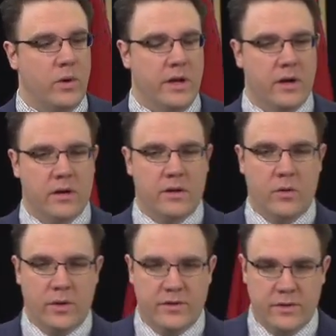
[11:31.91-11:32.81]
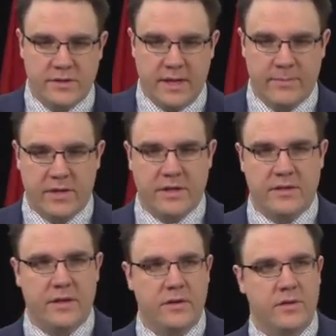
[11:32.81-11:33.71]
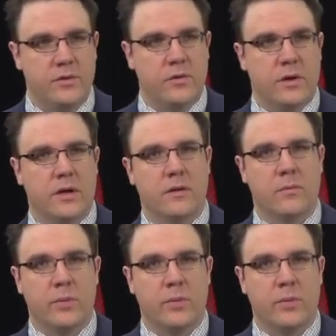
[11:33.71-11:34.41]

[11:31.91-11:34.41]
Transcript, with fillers: we are going to attempt to continue to uh,